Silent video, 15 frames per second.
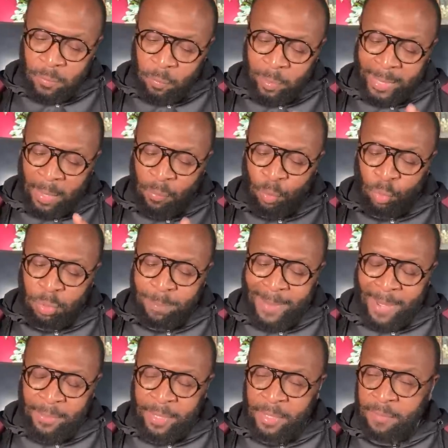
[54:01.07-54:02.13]
what I wrote
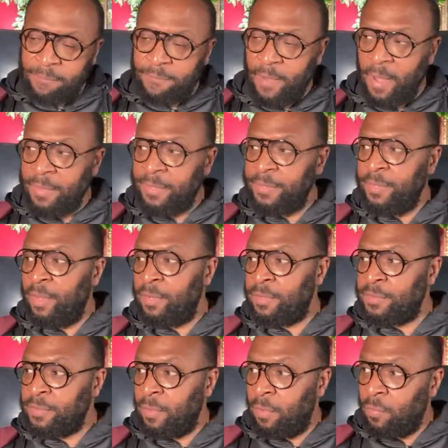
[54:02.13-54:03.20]
about in the father daughter
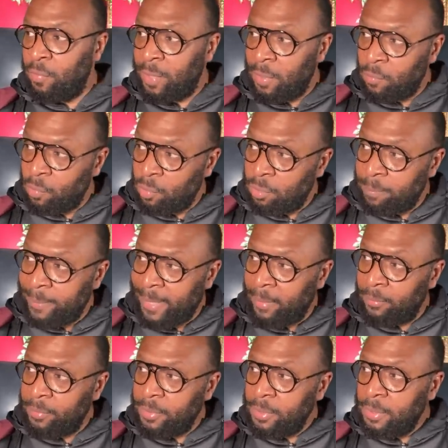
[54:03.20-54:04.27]
talk, what I wrote
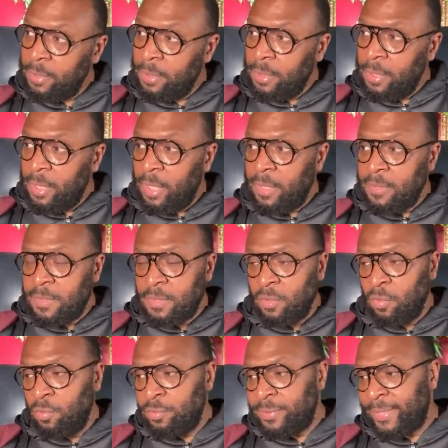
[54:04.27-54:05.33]
about in
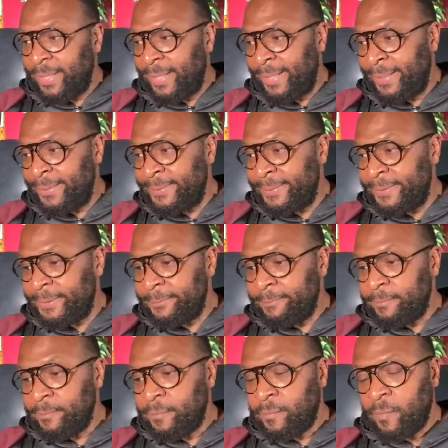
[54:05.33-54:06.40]
Soul Ties.
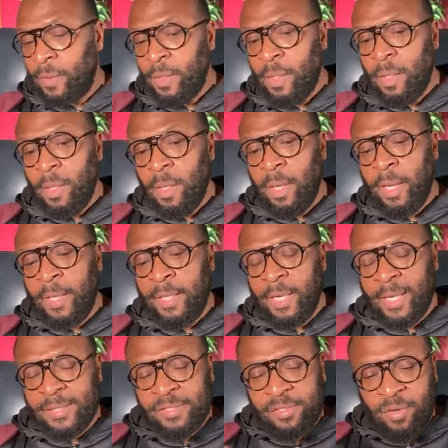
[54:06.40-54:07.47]
And
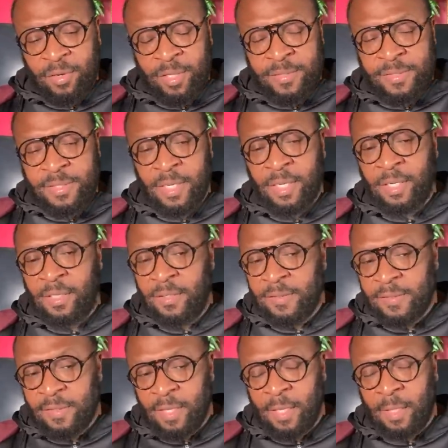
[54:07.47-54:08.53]
then I started studying
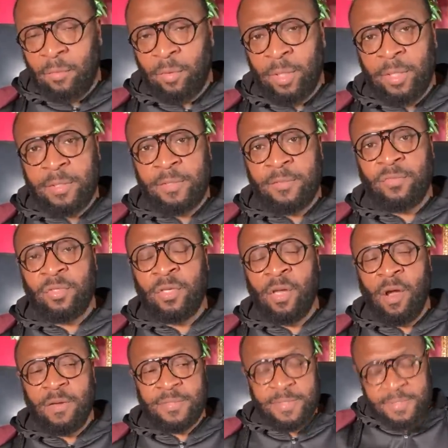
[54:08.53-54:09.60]
this thing relative to
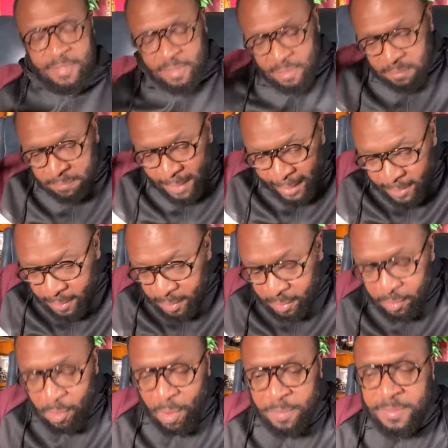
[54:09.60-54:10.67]
narcissism. I,
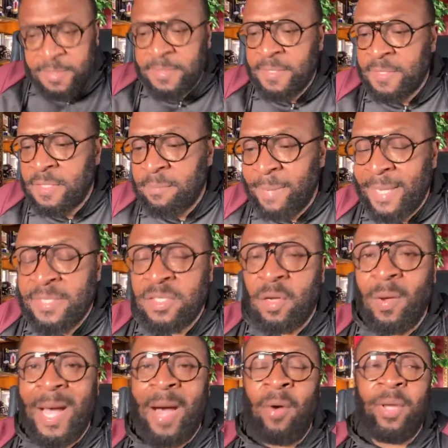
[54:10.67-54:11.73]
narcissism, I
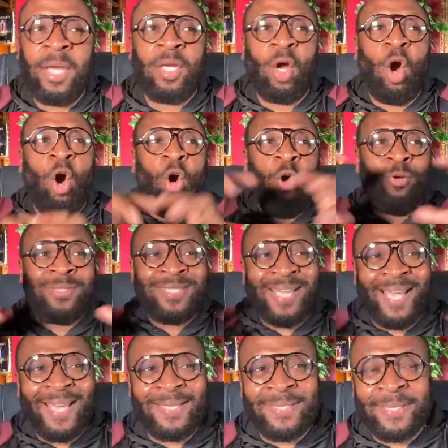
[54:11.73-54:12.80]
saw how it all
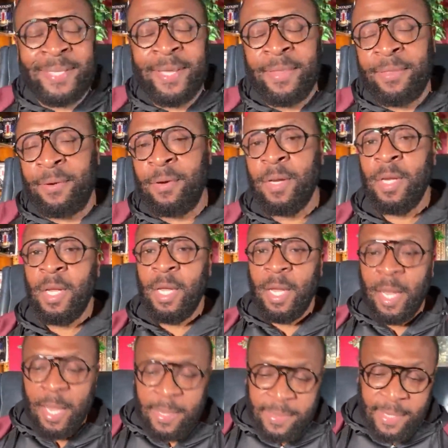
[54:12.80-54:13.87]
tied together.
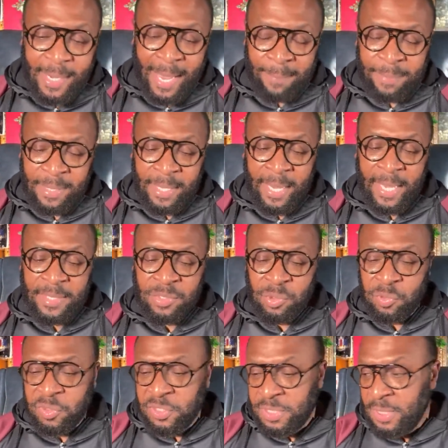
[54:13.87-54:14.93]
And then I began
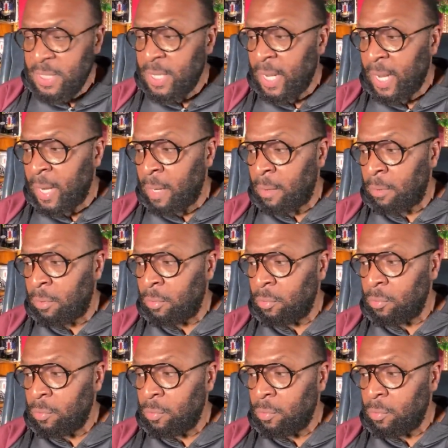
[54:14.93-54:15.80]
to see how